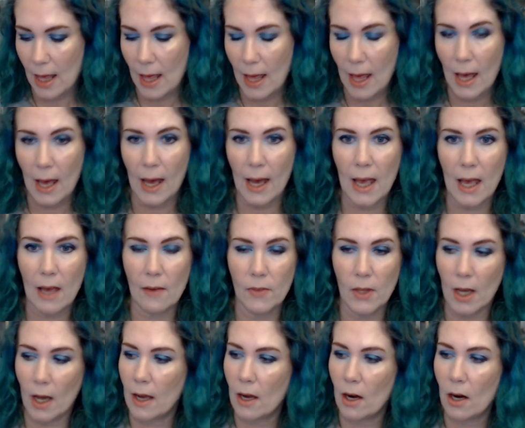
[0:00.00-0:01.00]
I have the
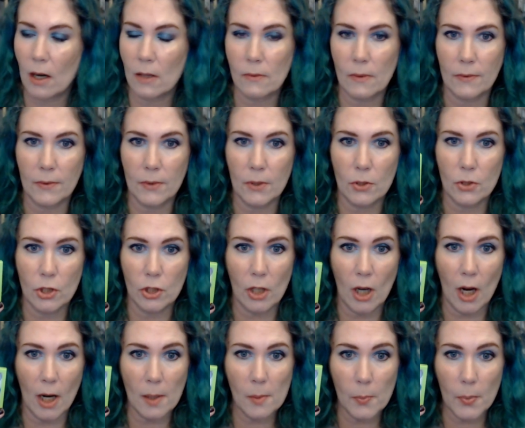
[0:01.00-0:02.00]
I Heart Revolution
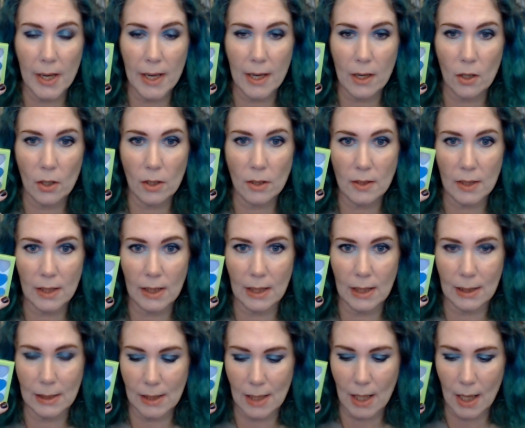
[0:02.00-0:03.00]
Heartbreakers
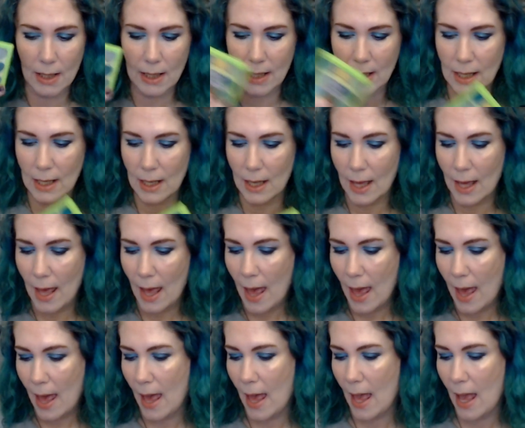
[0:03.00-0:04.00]
and Lucky,
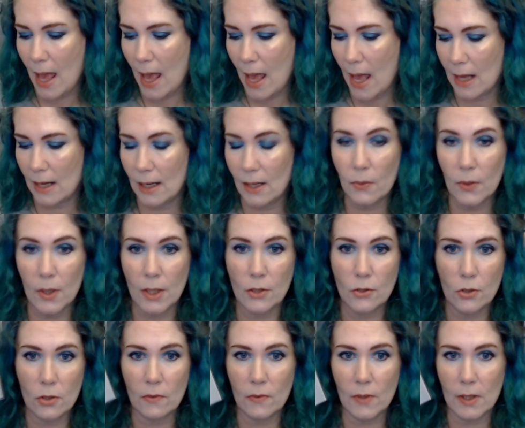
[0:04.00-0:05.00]
and the
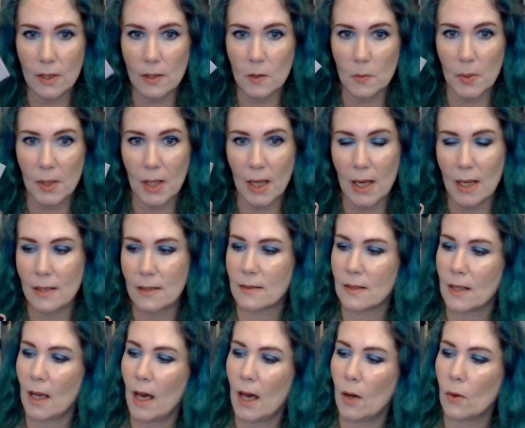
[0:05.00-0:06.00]
Juvia's Place
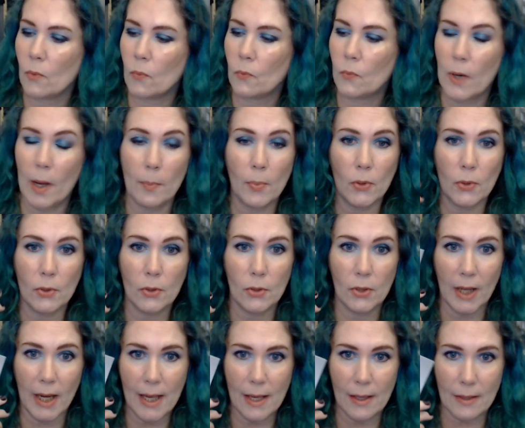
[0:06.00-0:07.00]
uh, Rebel
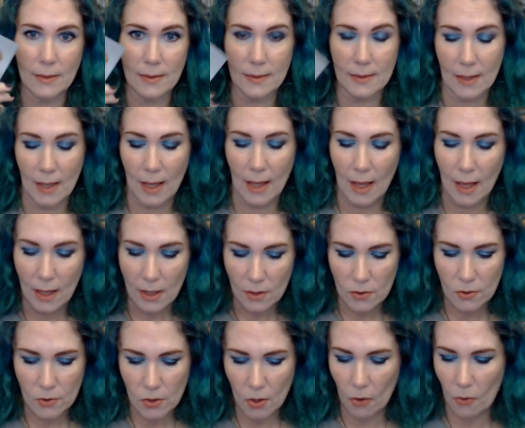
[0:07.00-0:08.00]
Grays.
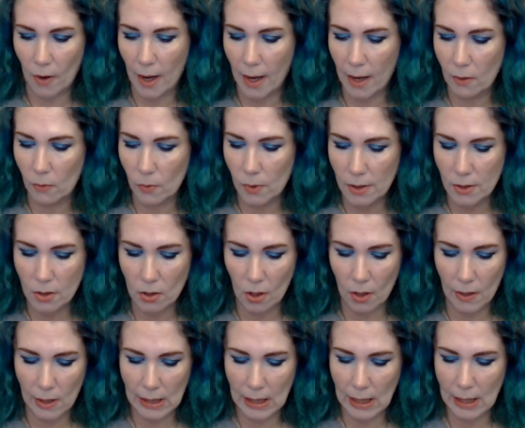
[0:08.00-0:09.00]
So I worked
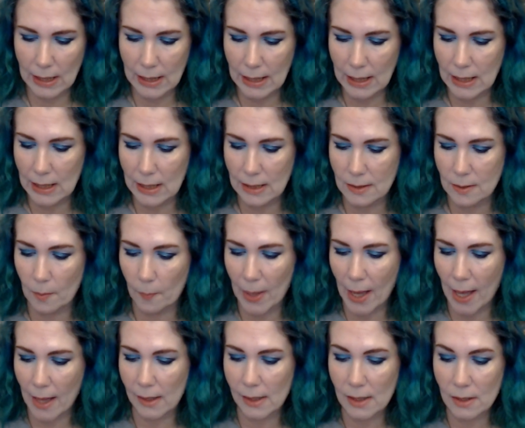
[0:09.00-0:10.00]
on these
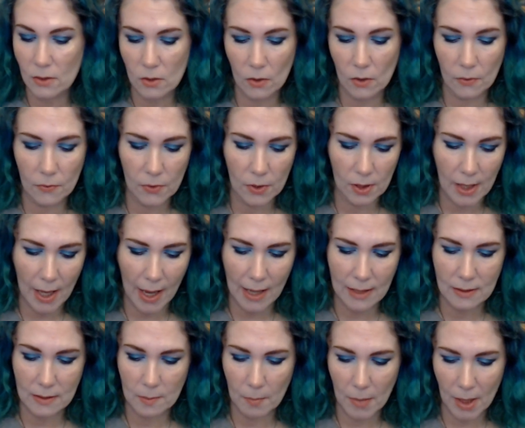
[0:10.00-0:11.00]
palettes over the
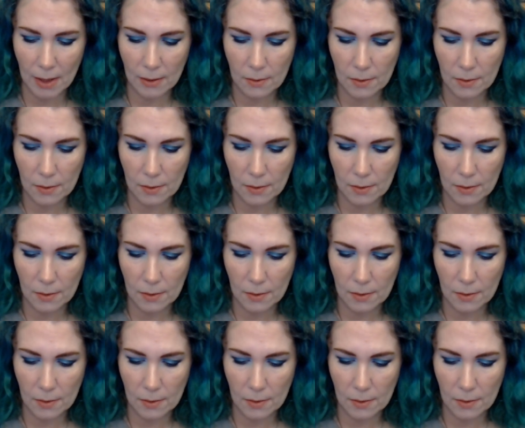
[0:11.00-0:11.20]
last month